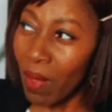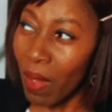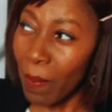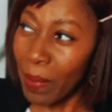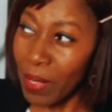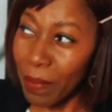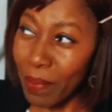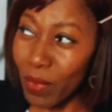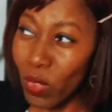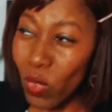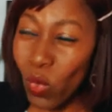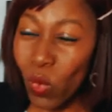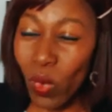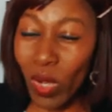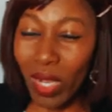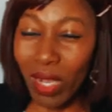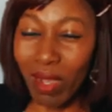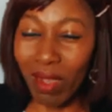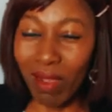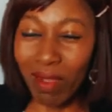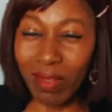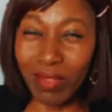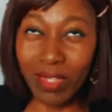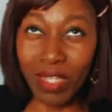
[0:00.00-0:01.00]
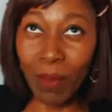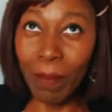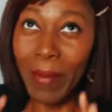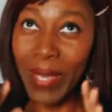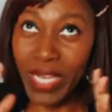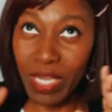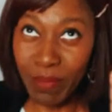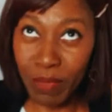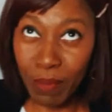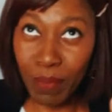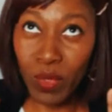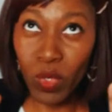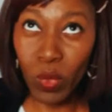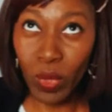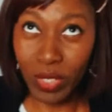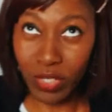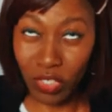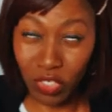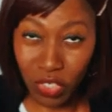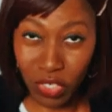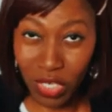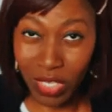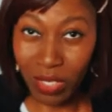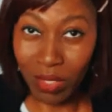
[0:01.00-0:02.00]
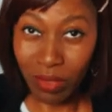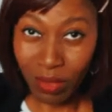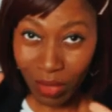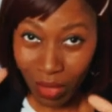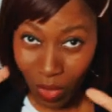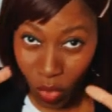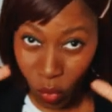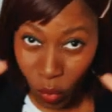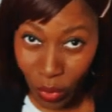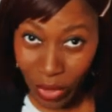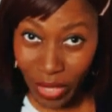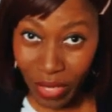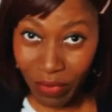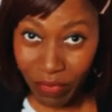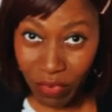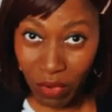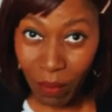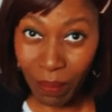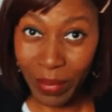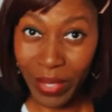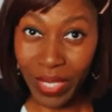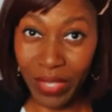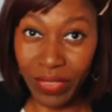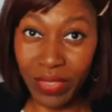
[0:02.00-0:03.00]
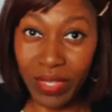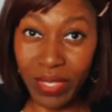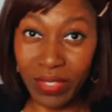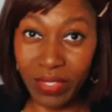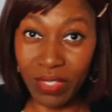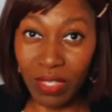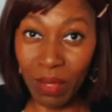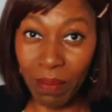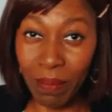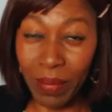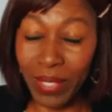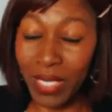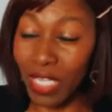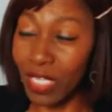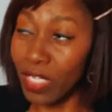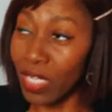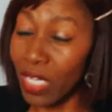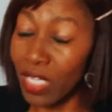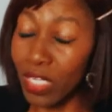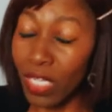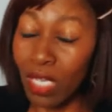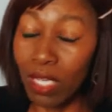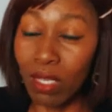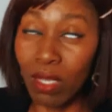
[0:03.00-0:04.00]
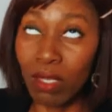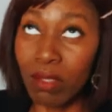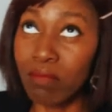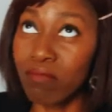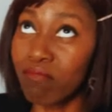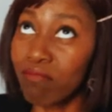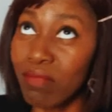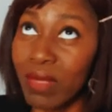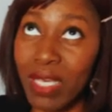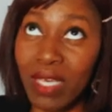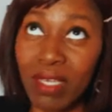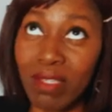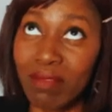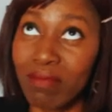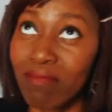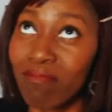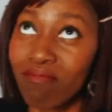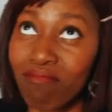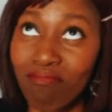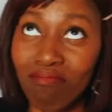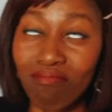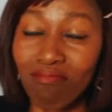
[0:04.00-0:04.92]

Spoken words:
there are many people who are turning away from atheism, but man,